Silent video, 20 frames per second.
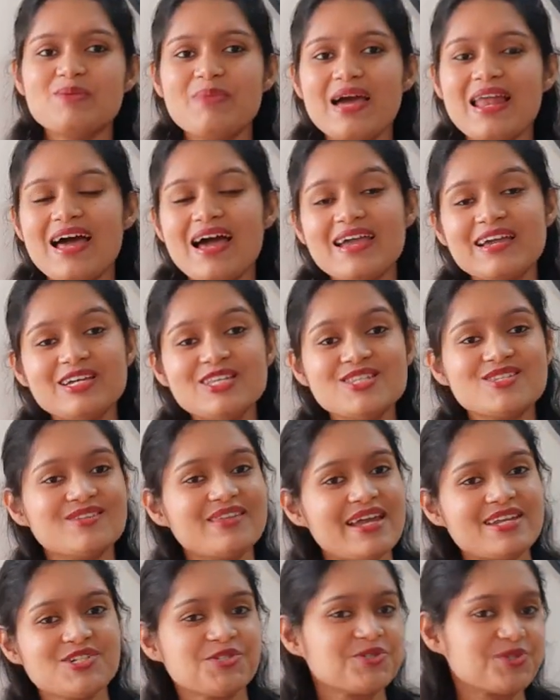the bell icon so
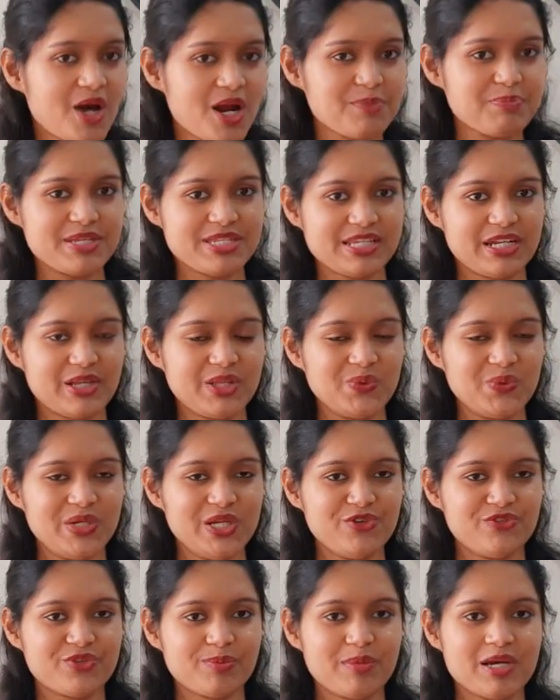that you do not miss another
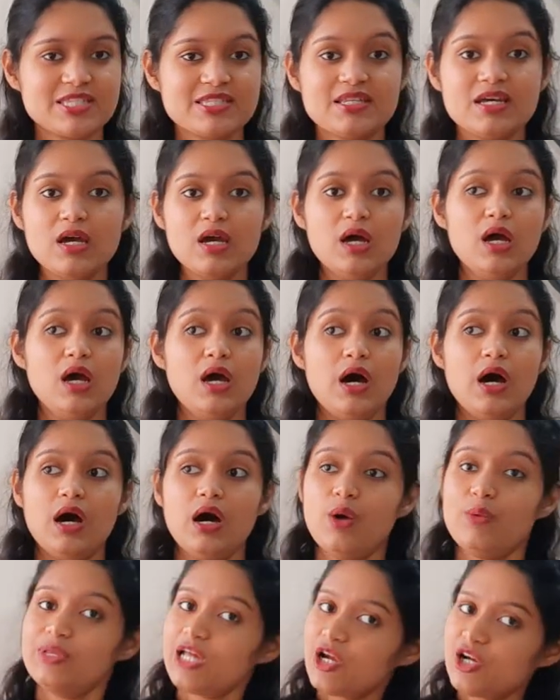video from us.
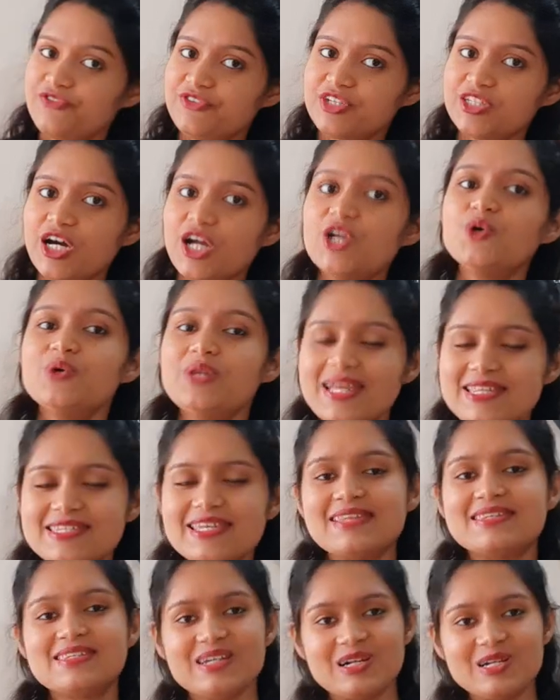Without further ado, let's
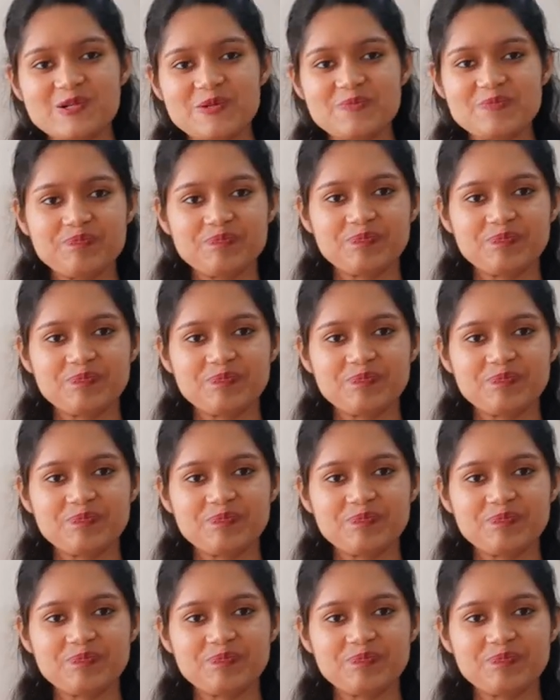get started.